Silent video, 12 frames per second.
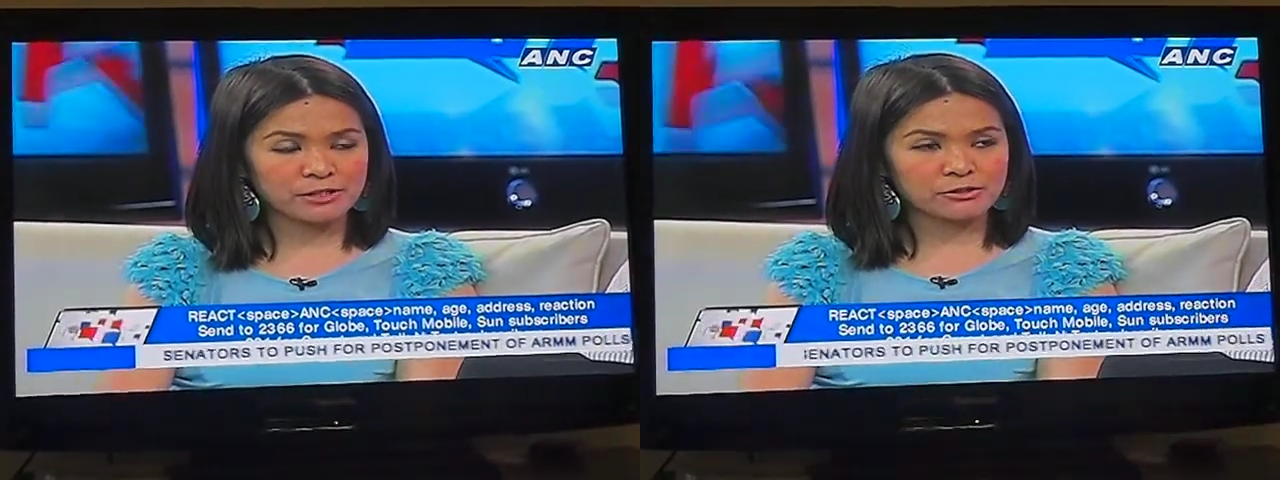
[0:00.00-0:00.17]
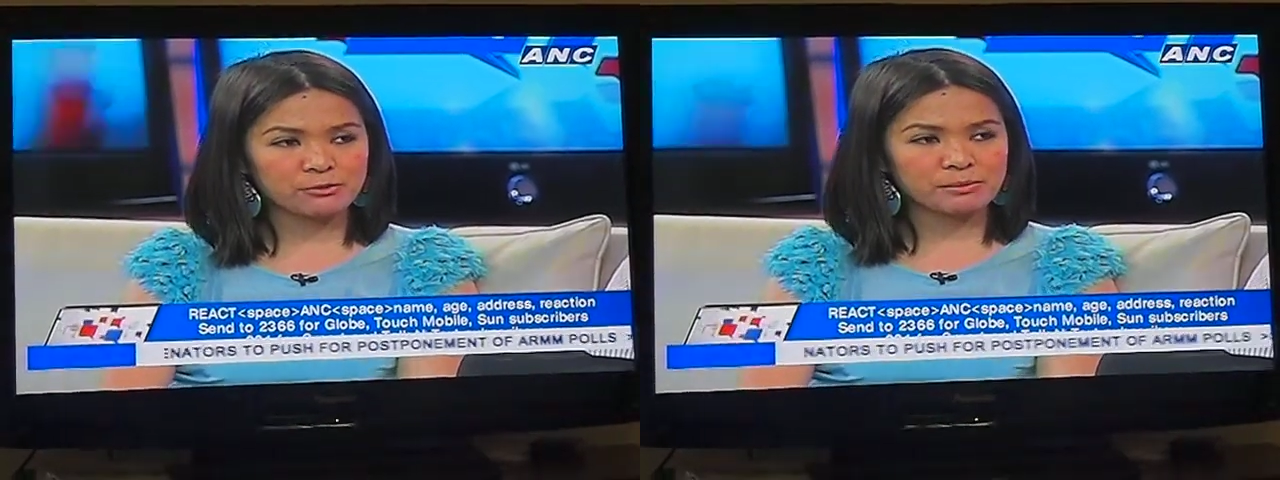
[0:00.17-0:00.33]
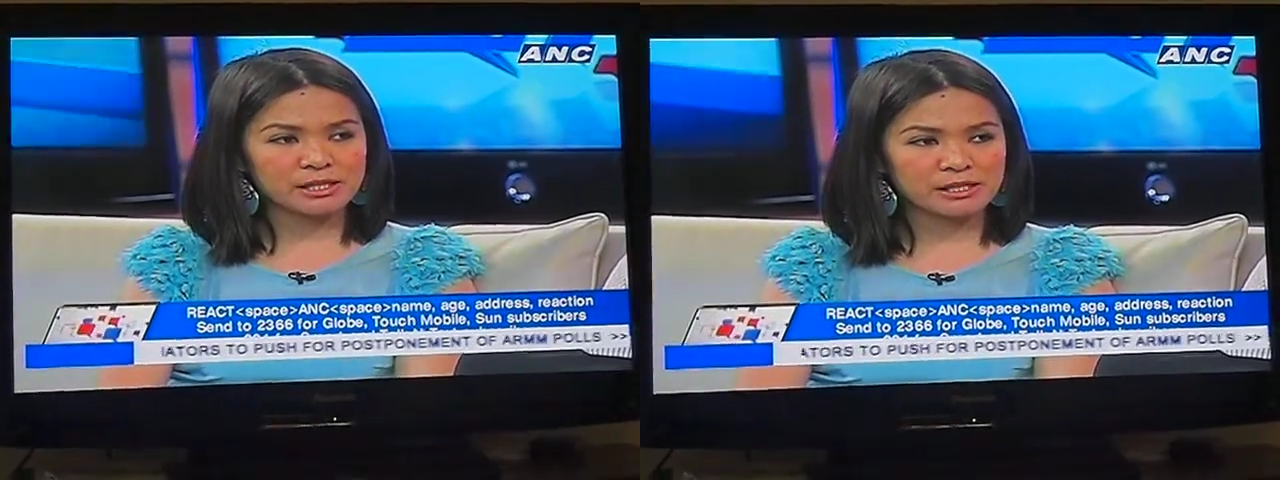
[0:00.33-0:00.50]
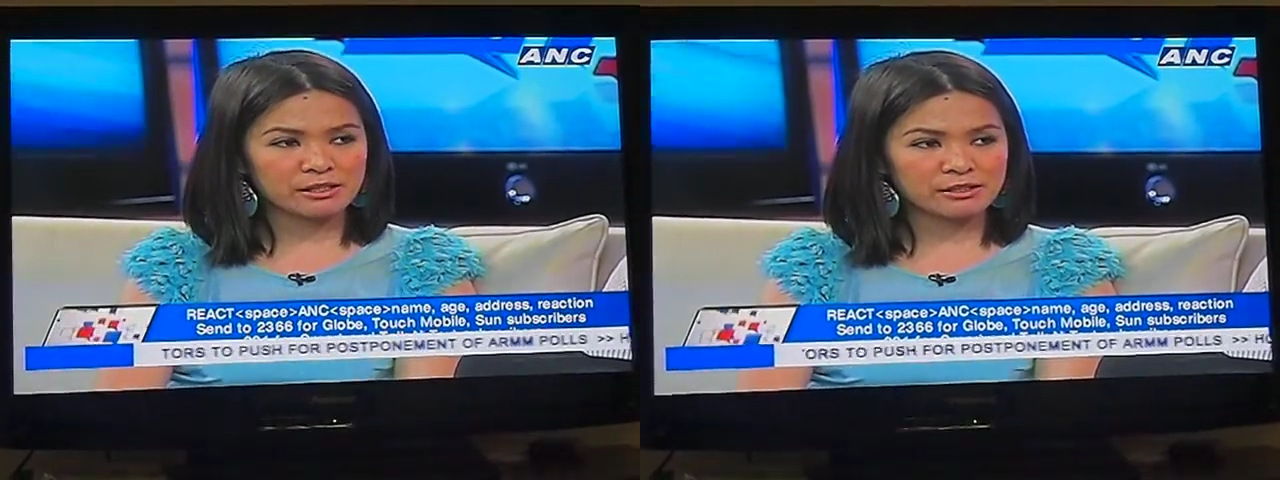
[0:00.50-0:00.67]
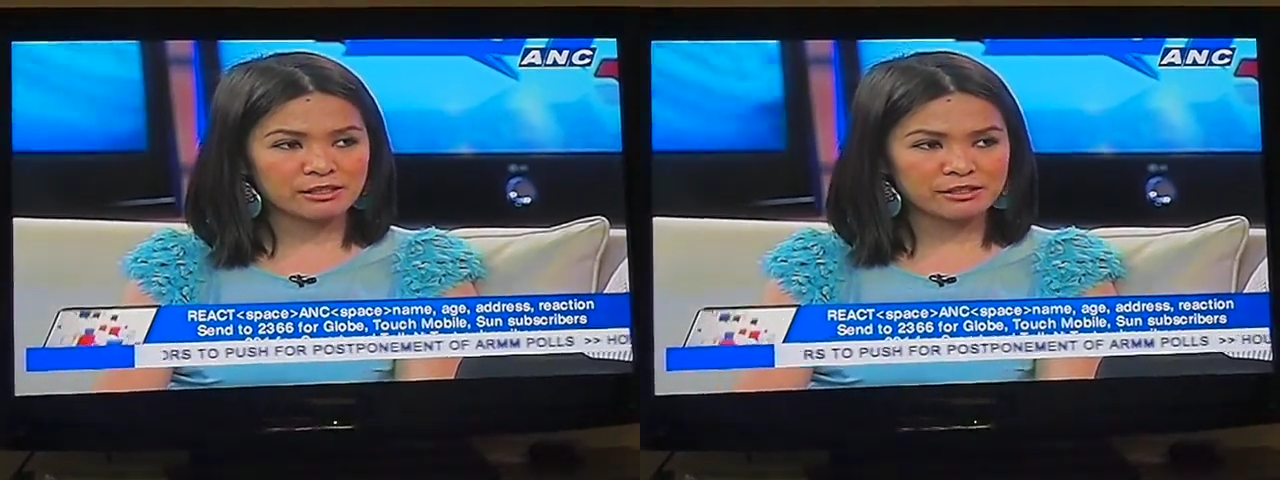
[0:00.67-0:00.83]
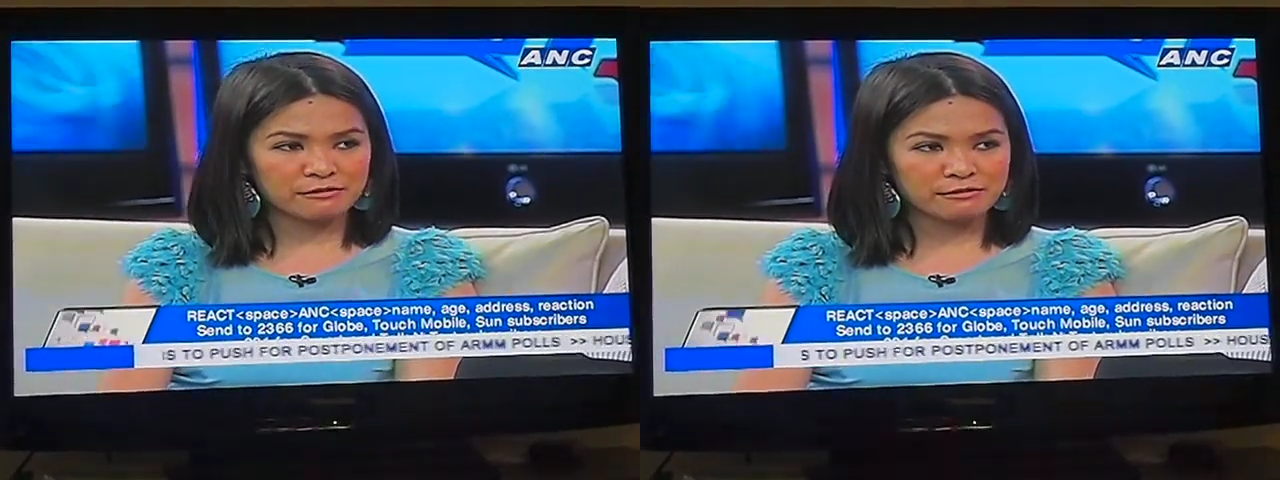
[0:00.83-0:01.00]
Metro Manila
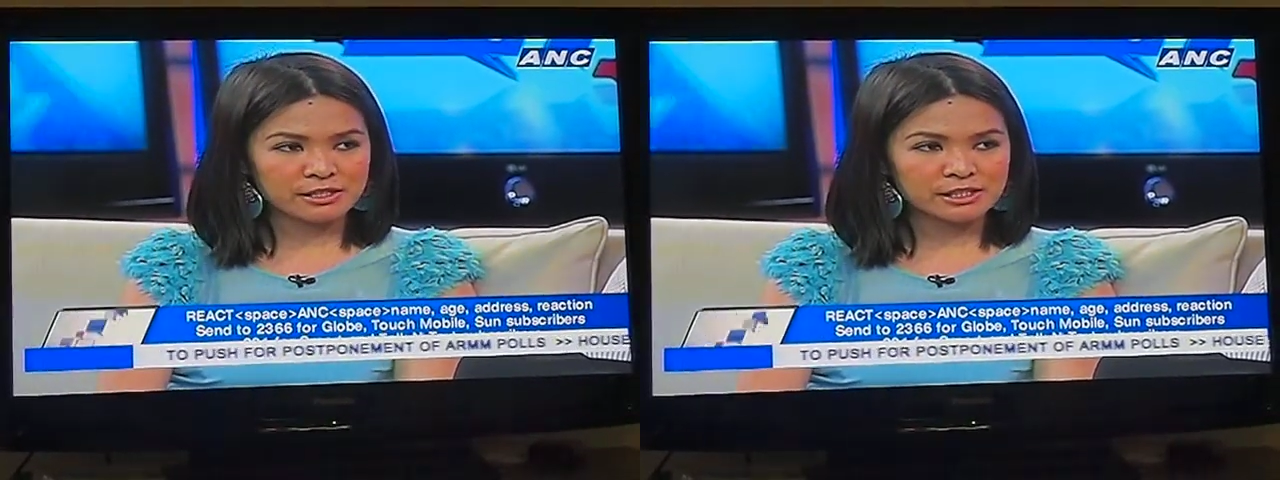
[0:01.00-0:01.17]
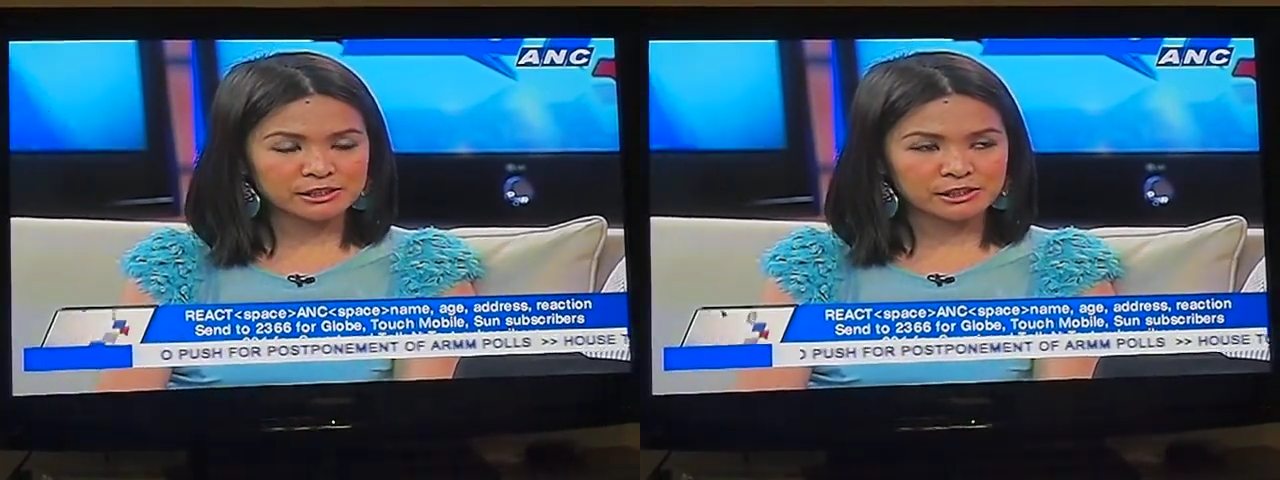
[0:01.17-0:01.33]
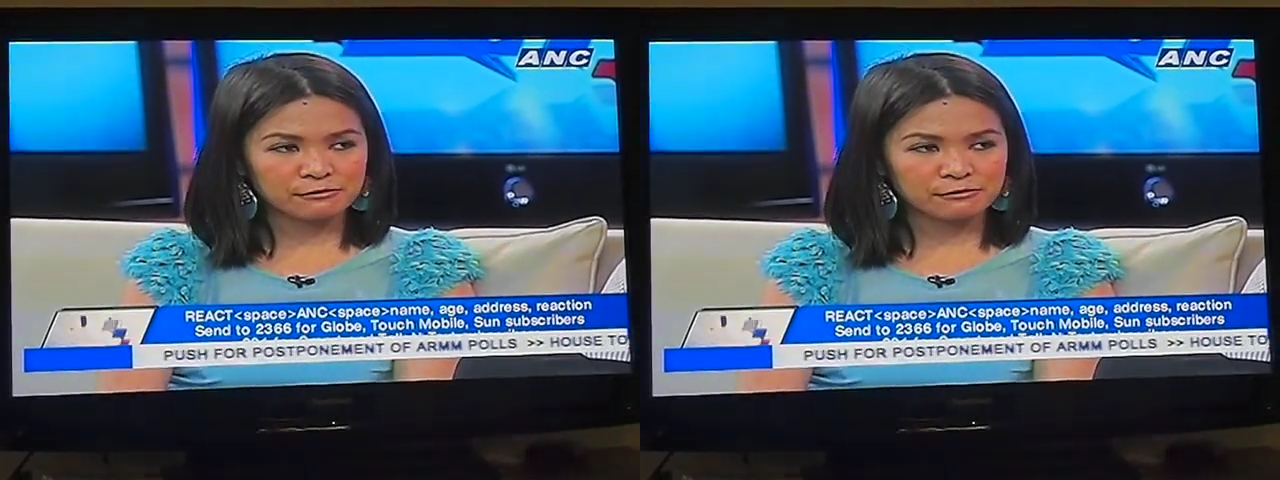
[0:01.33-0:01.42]
deliveries,